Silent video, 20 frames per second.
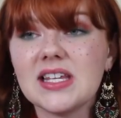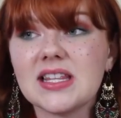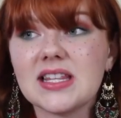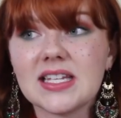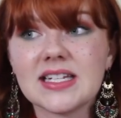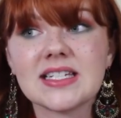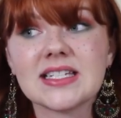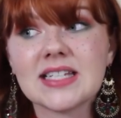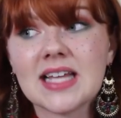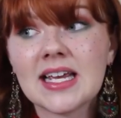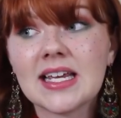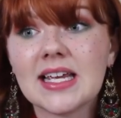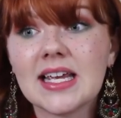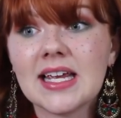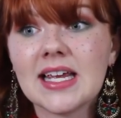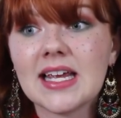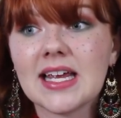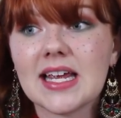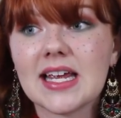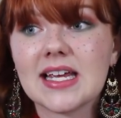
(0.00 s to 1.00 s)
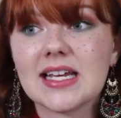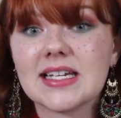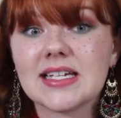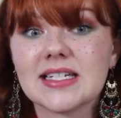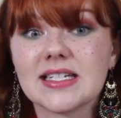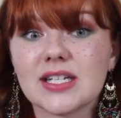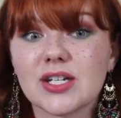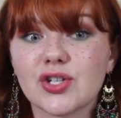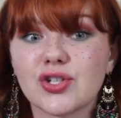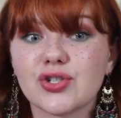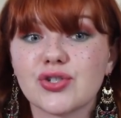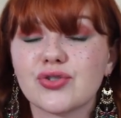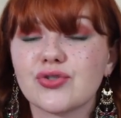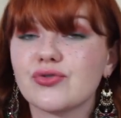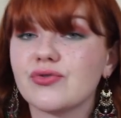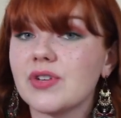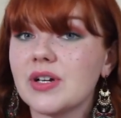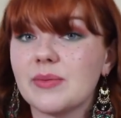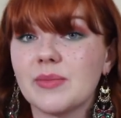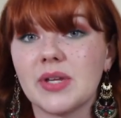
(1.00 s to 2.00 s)
This thinking is
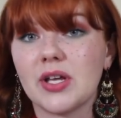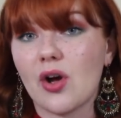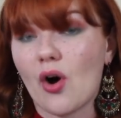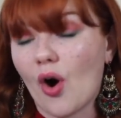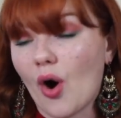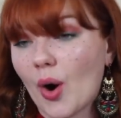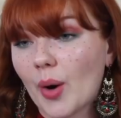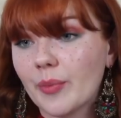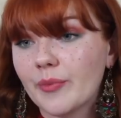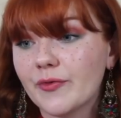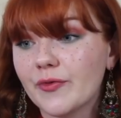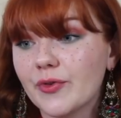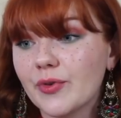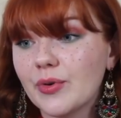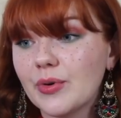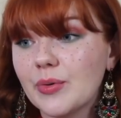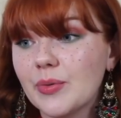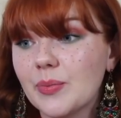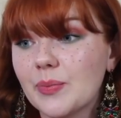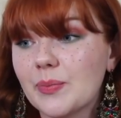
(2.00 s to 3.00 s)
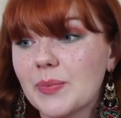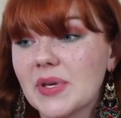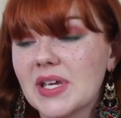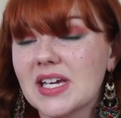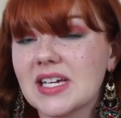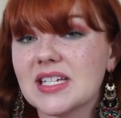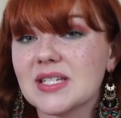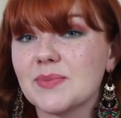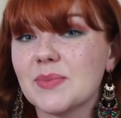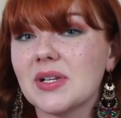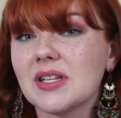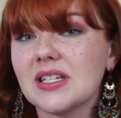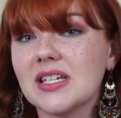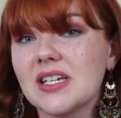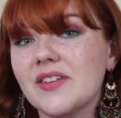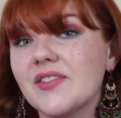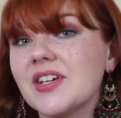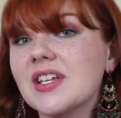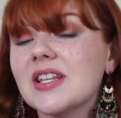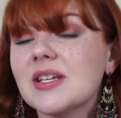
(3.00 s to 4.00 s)
extremely harmful, because
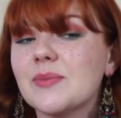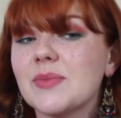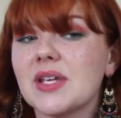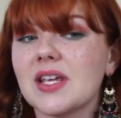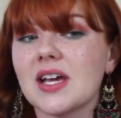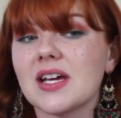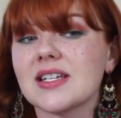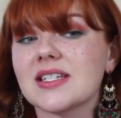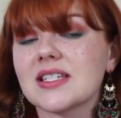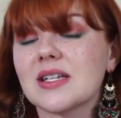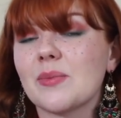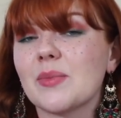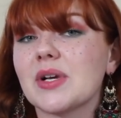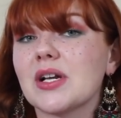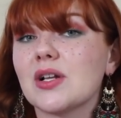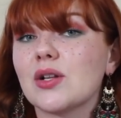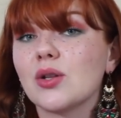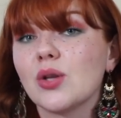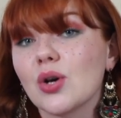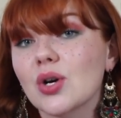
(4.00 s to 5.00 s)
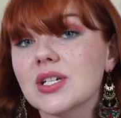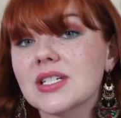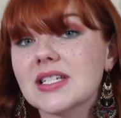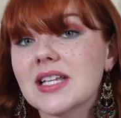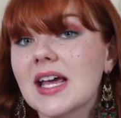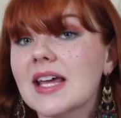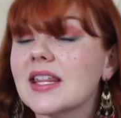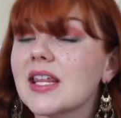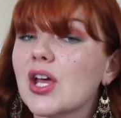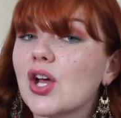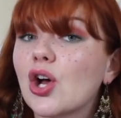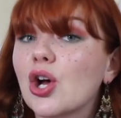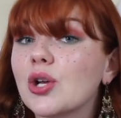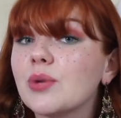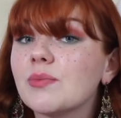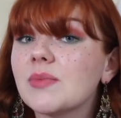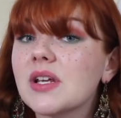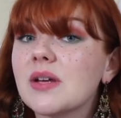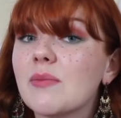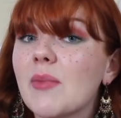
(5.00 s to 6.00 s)
believing that because somebody looks like they
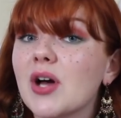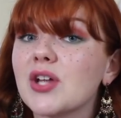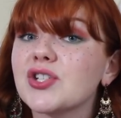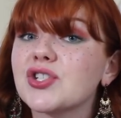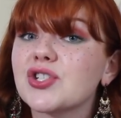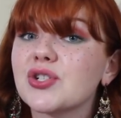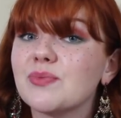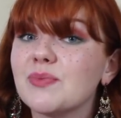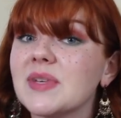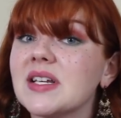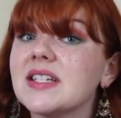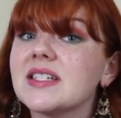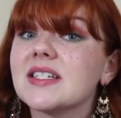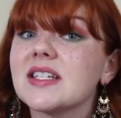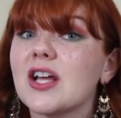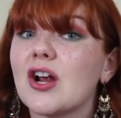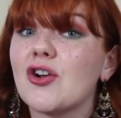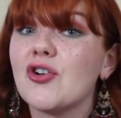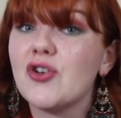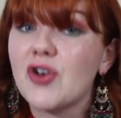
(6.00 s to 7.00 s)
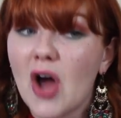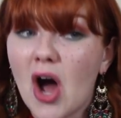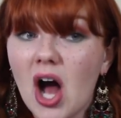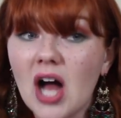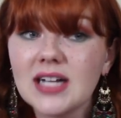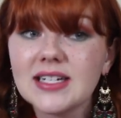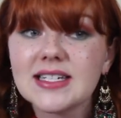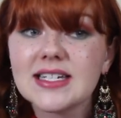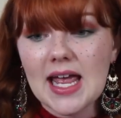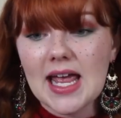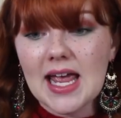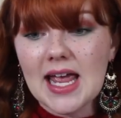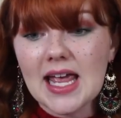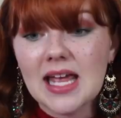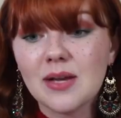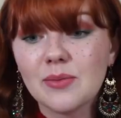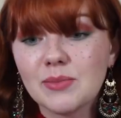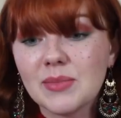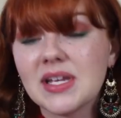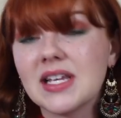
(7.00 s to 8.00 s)
couldn't be a monster means they're not.
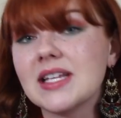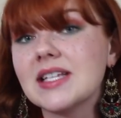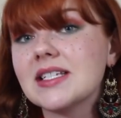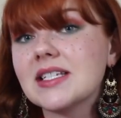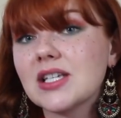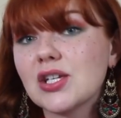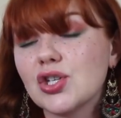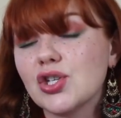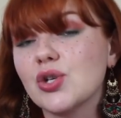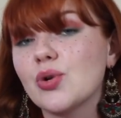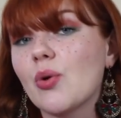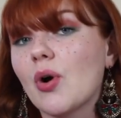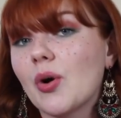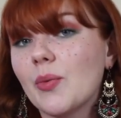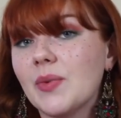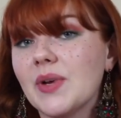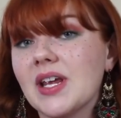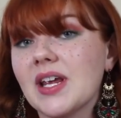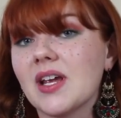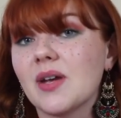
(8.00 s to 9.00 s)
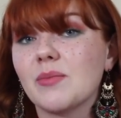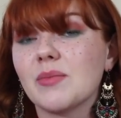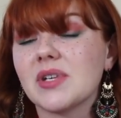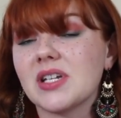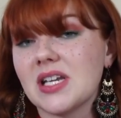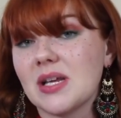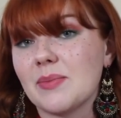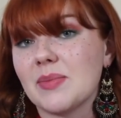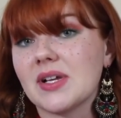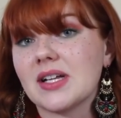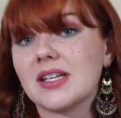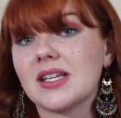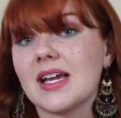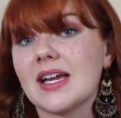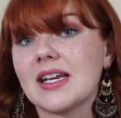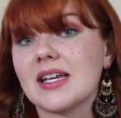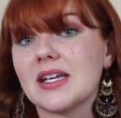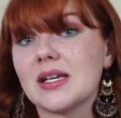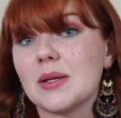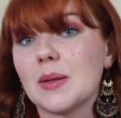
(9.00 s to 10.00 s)
It means that you are being
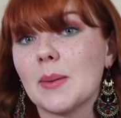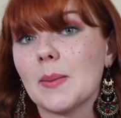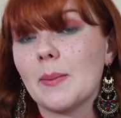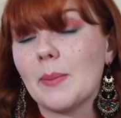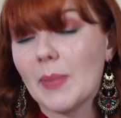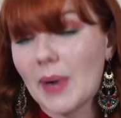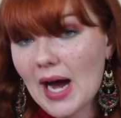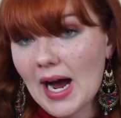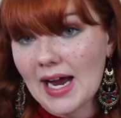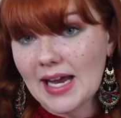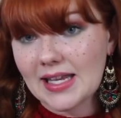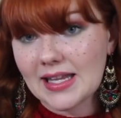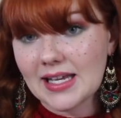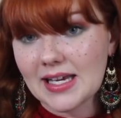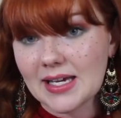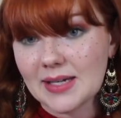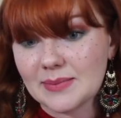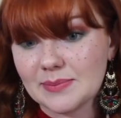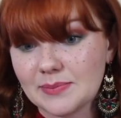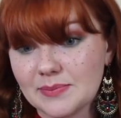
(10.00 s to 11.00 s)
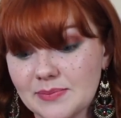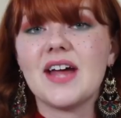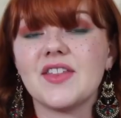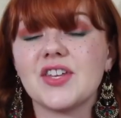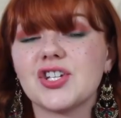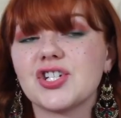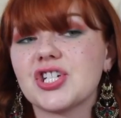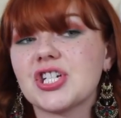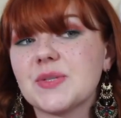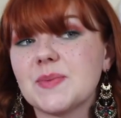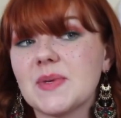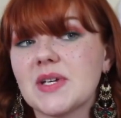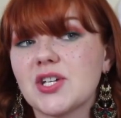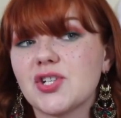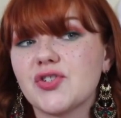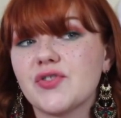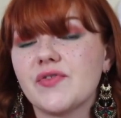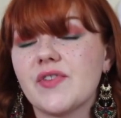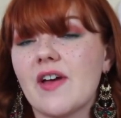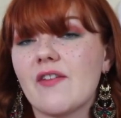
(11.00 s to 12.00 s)
manipulated by them. I think just
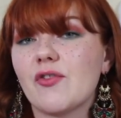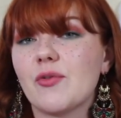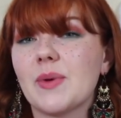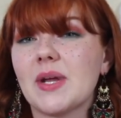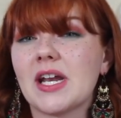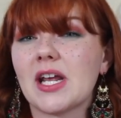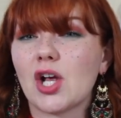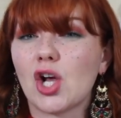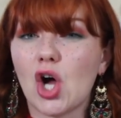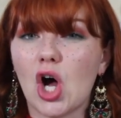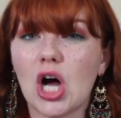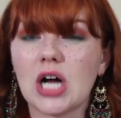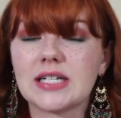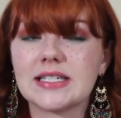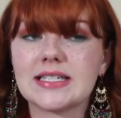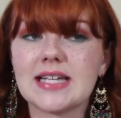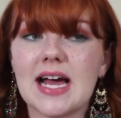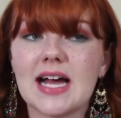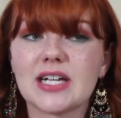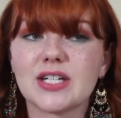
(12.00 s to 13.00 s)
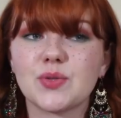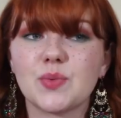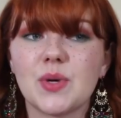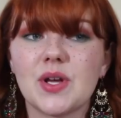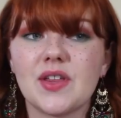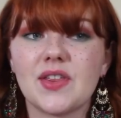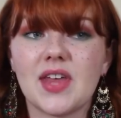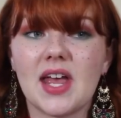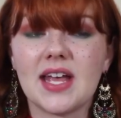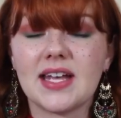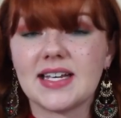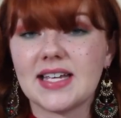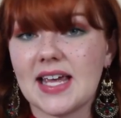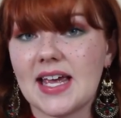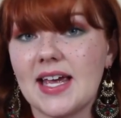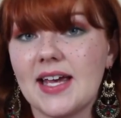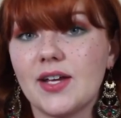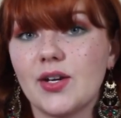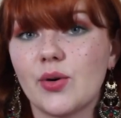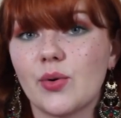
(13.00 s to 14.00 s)
because you've never been in contact with a
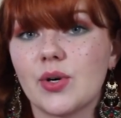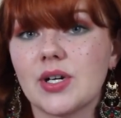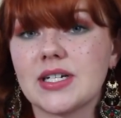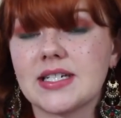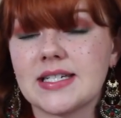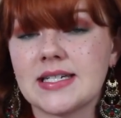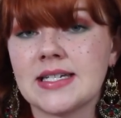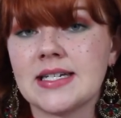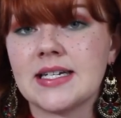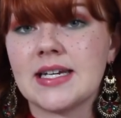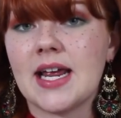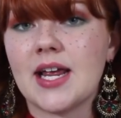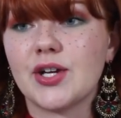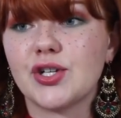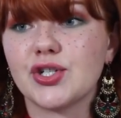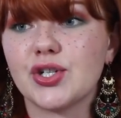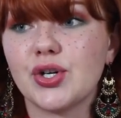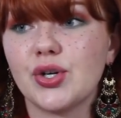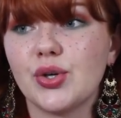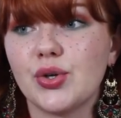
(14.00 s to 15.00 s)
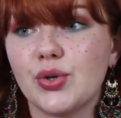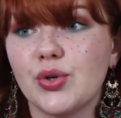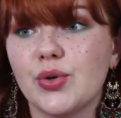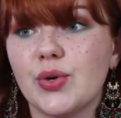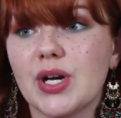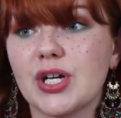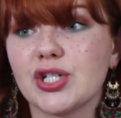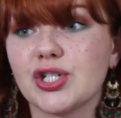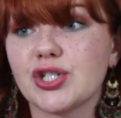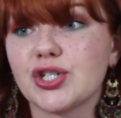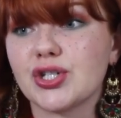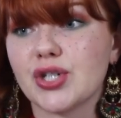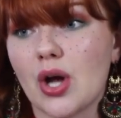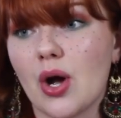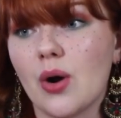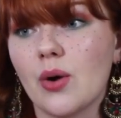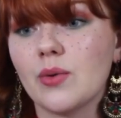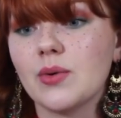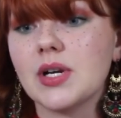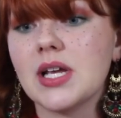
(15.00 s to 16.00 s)
kid or a teenager who has
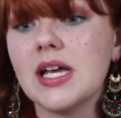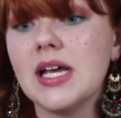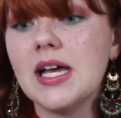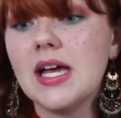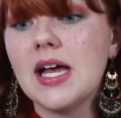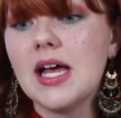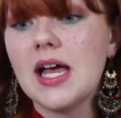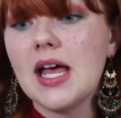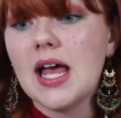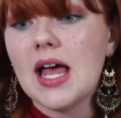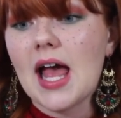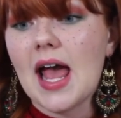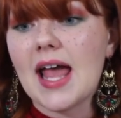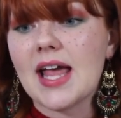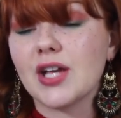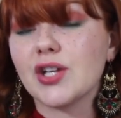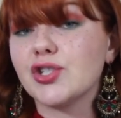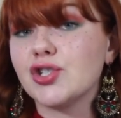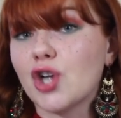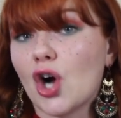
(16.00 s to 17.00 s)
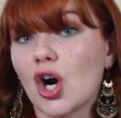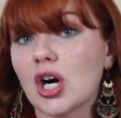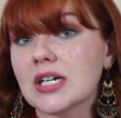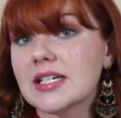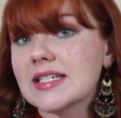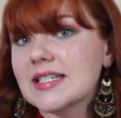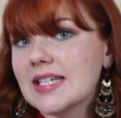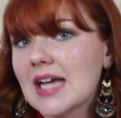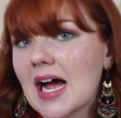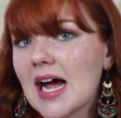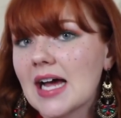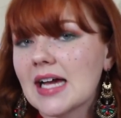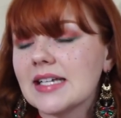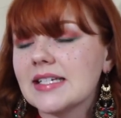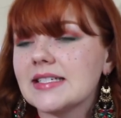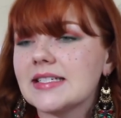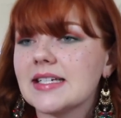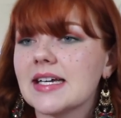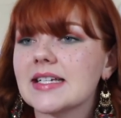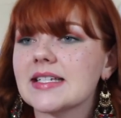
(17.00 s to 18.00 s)
shown a dark
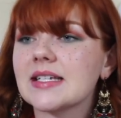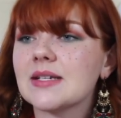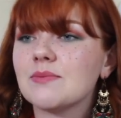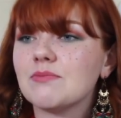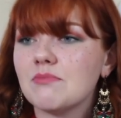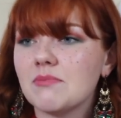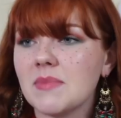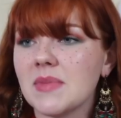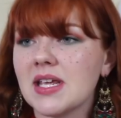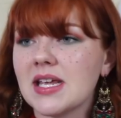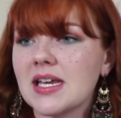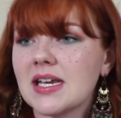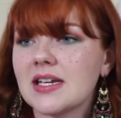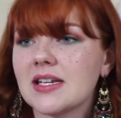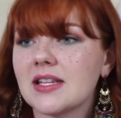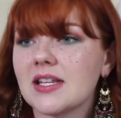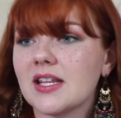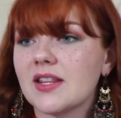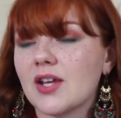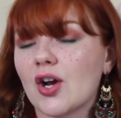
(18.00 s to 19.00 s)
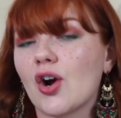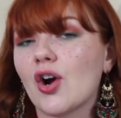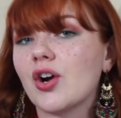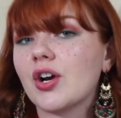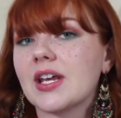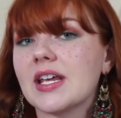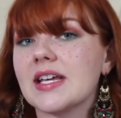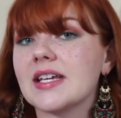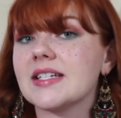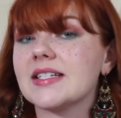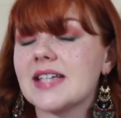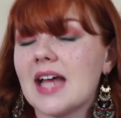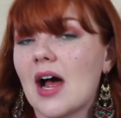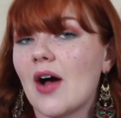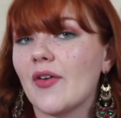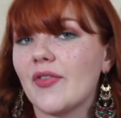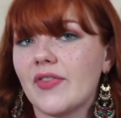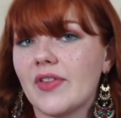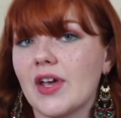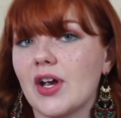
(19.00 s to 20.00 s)
side doesn't mean that there aren't kids
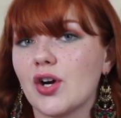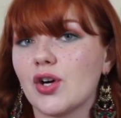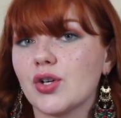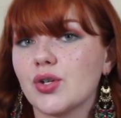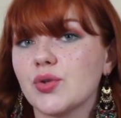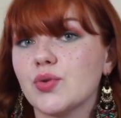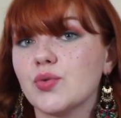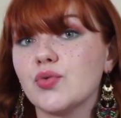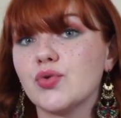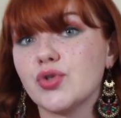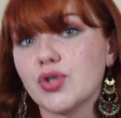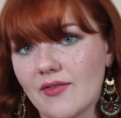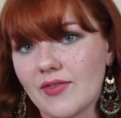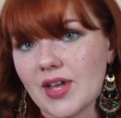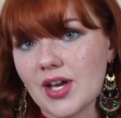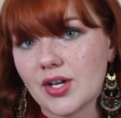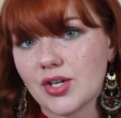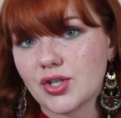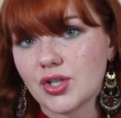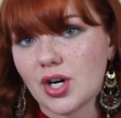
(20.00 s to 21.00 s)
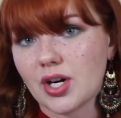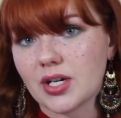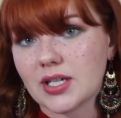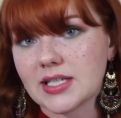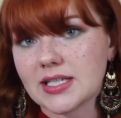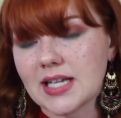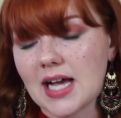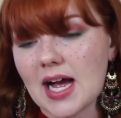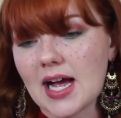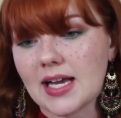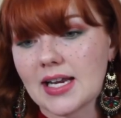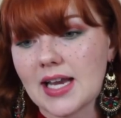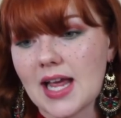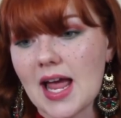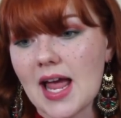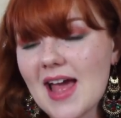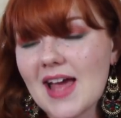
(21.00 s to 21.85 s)
out there who have that dark side.